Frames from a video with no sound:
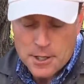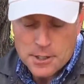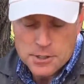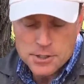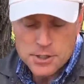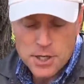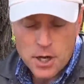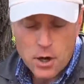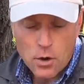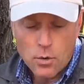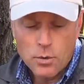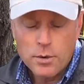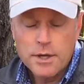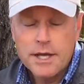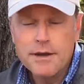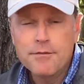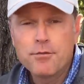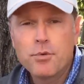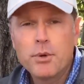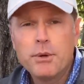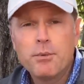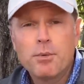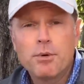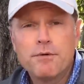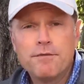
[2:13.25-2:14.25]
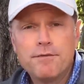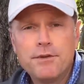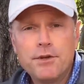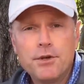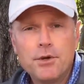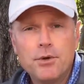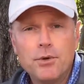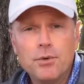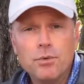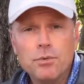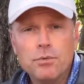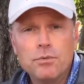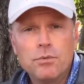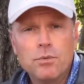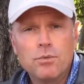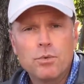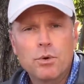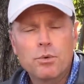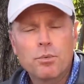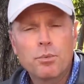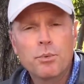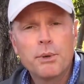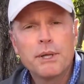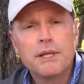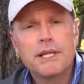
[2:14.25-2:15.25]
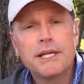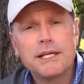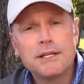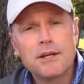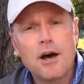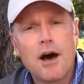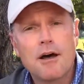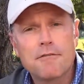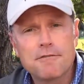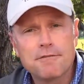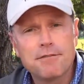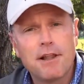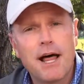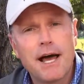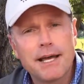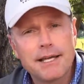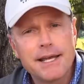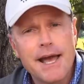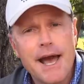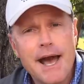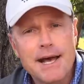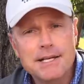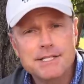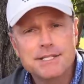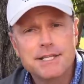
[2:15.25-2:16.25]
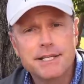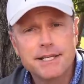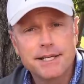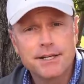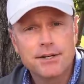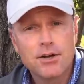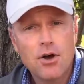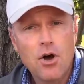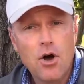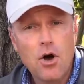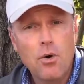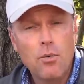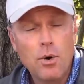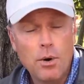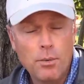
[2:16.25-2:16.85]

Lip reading: So if we review, we're really not fly casting at all.